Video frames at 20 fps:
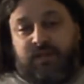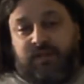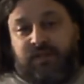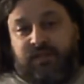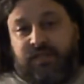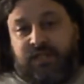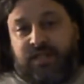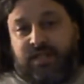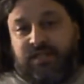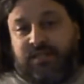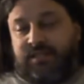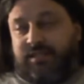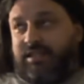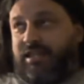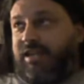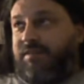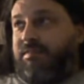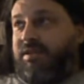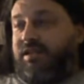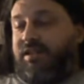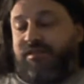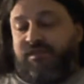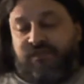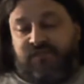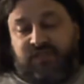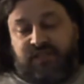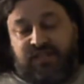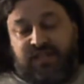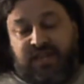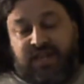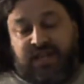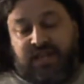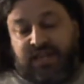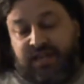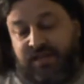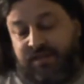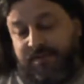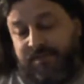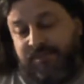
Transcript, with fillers: at the end segment for the day.